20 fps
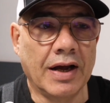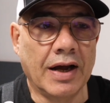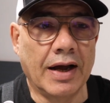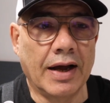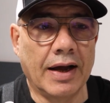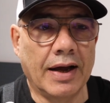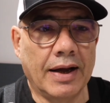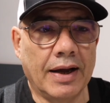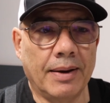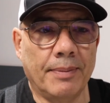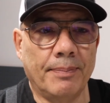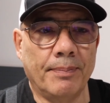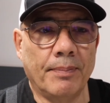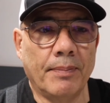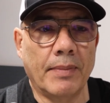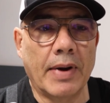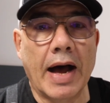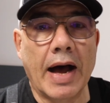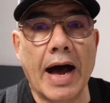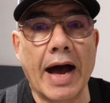Um,
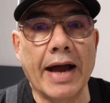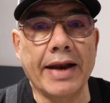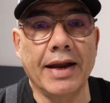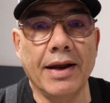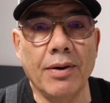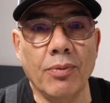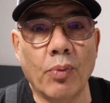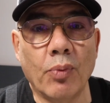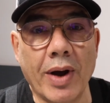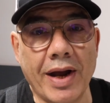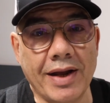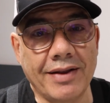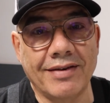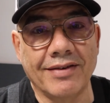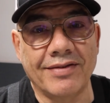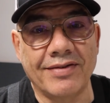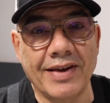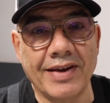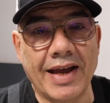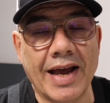I didn't wait
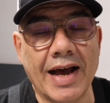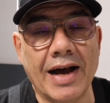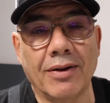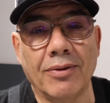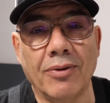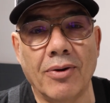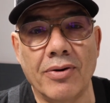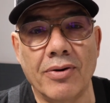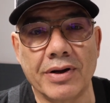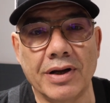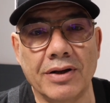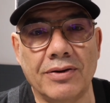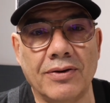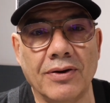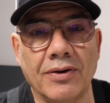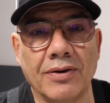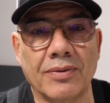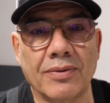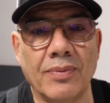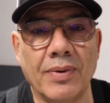to see how long it
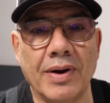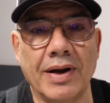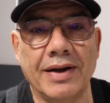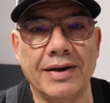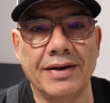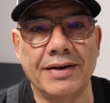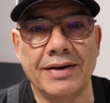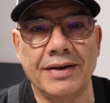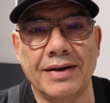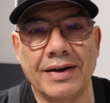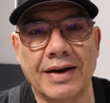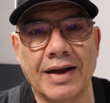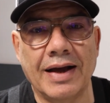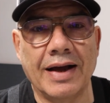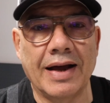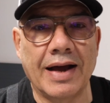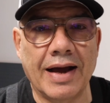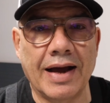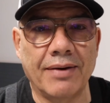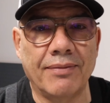took when
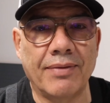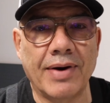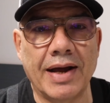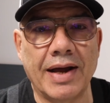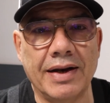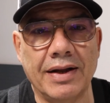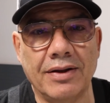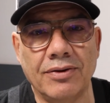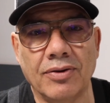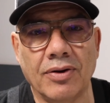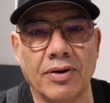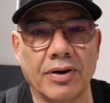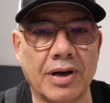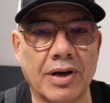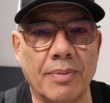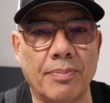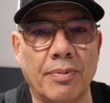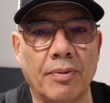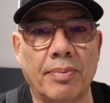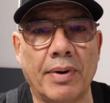I ran into a
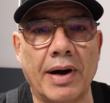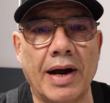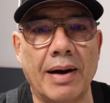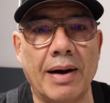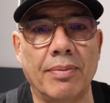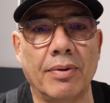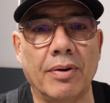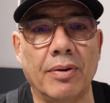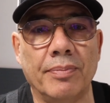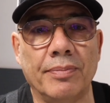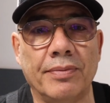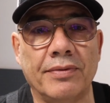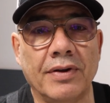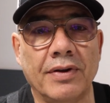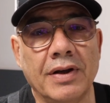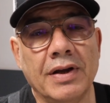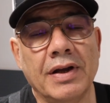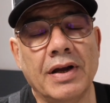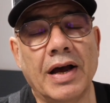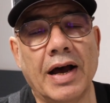couple problems.
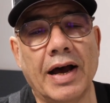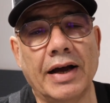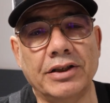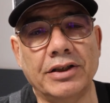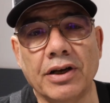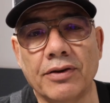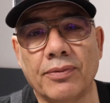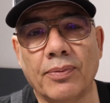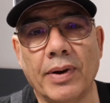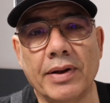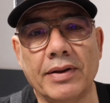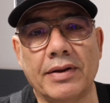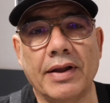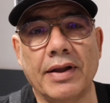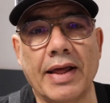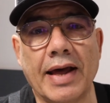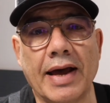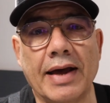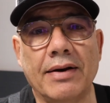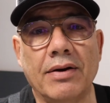I just went
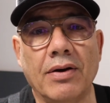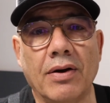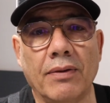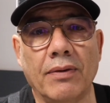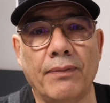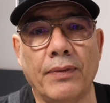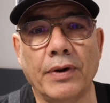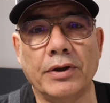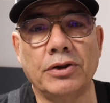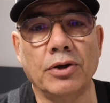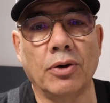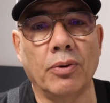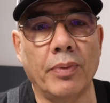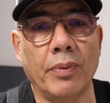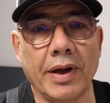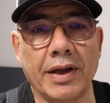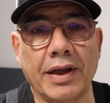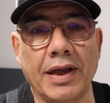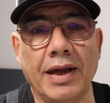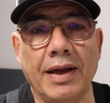to that official
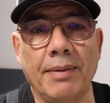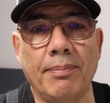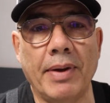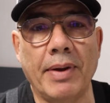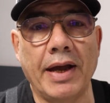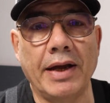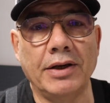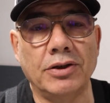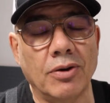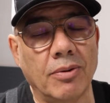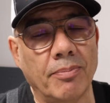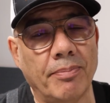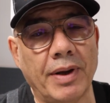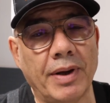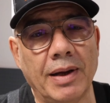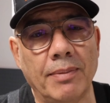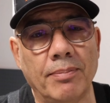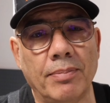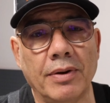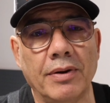wiki page on
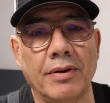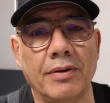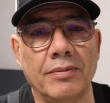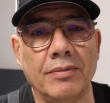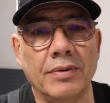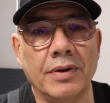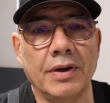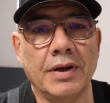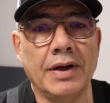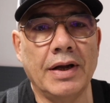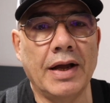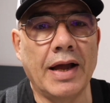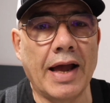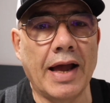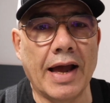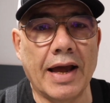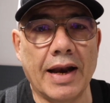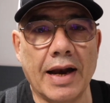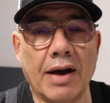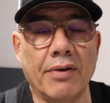Bamboo,
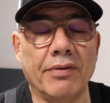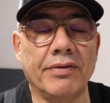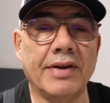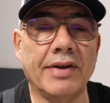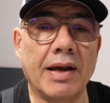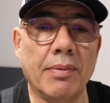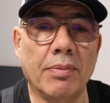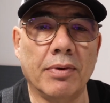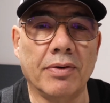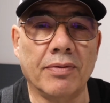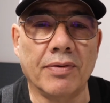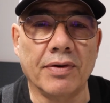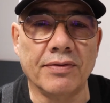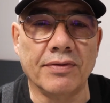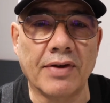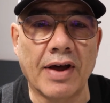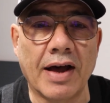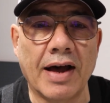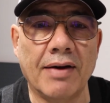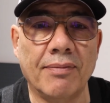and I was able to
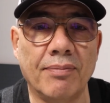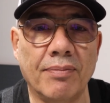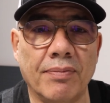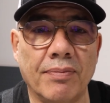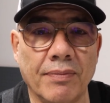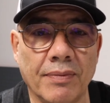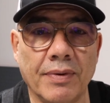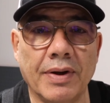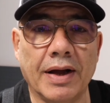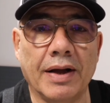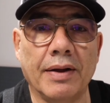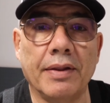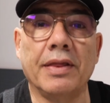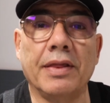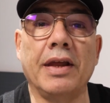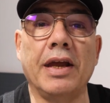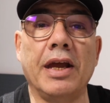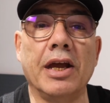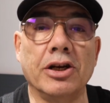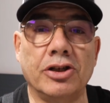resolve
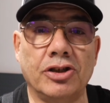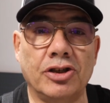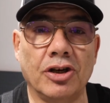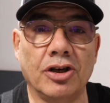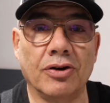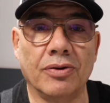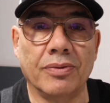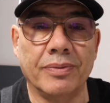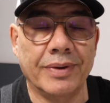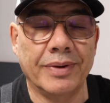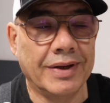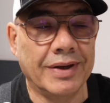the issue.